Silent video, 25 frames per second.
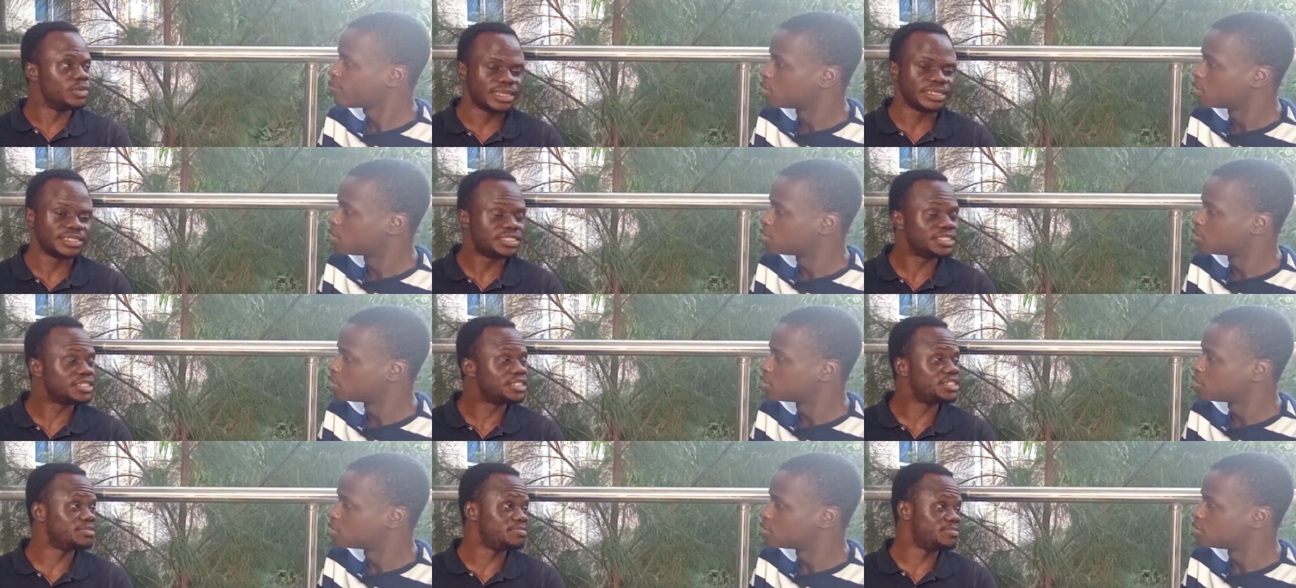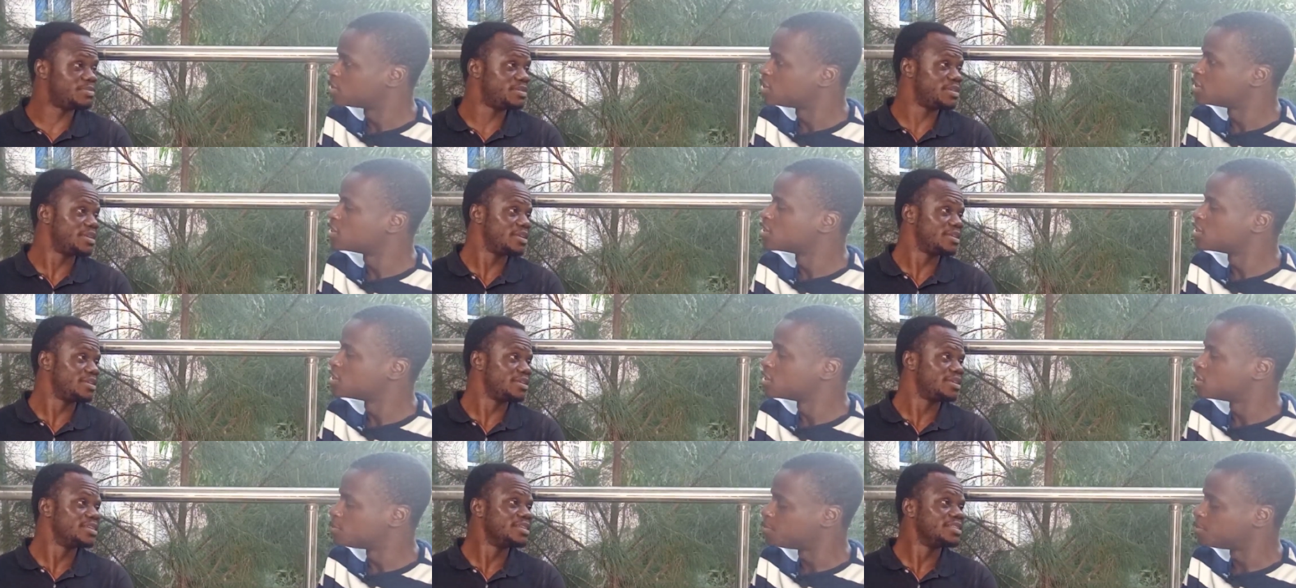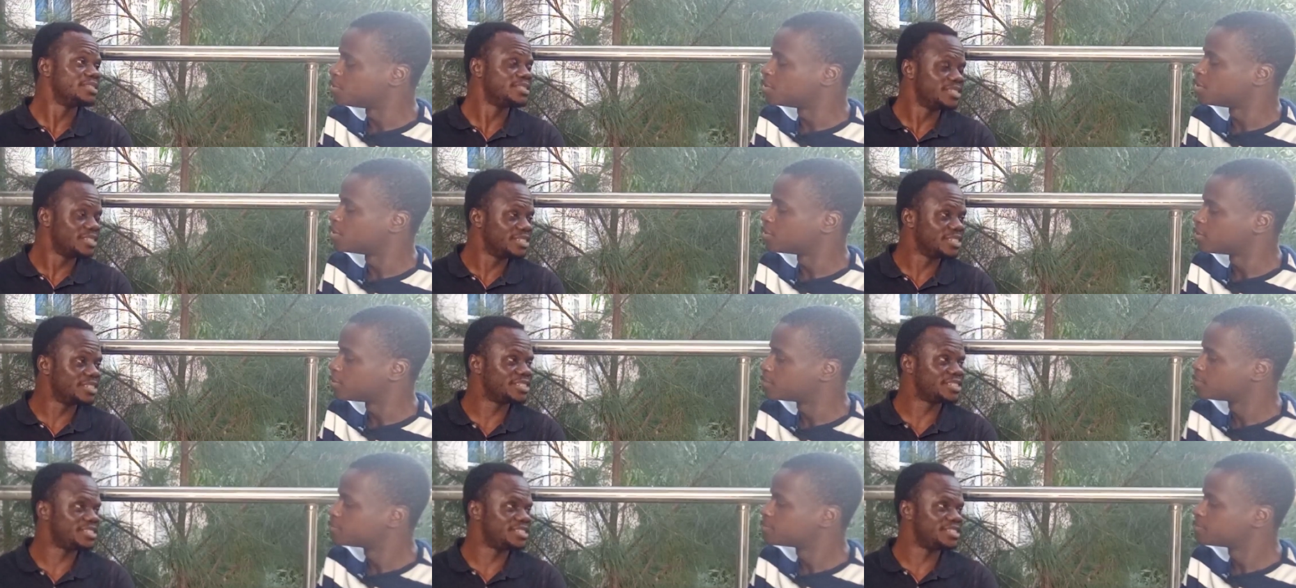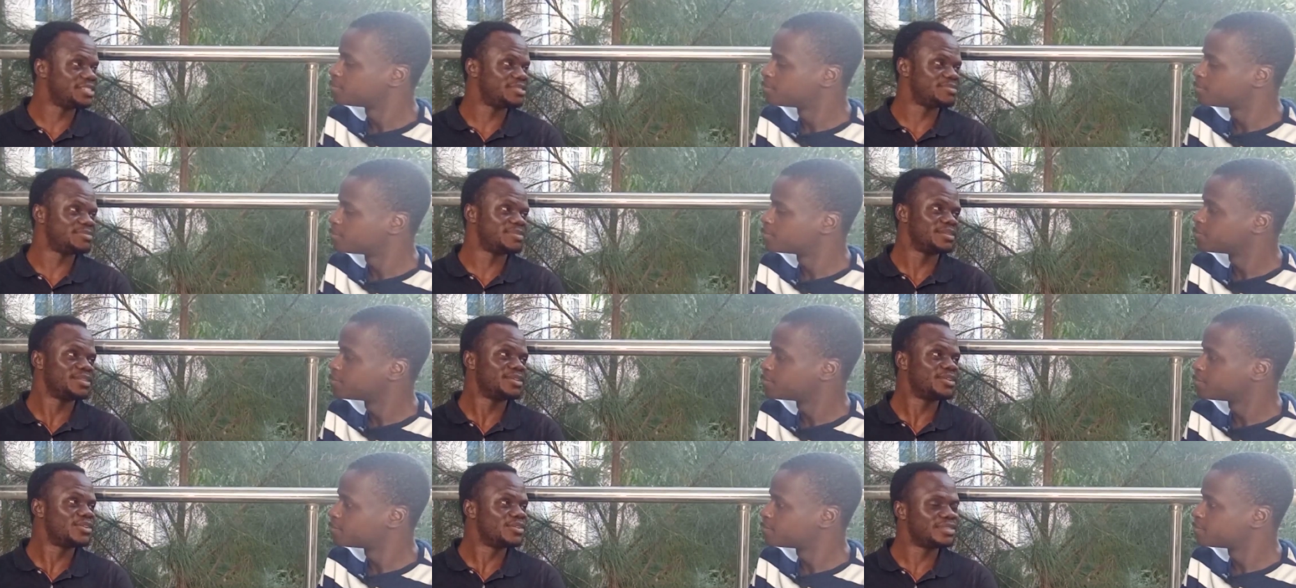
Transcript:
Speaker 1: uh, CGP. This CGPA. This CGP.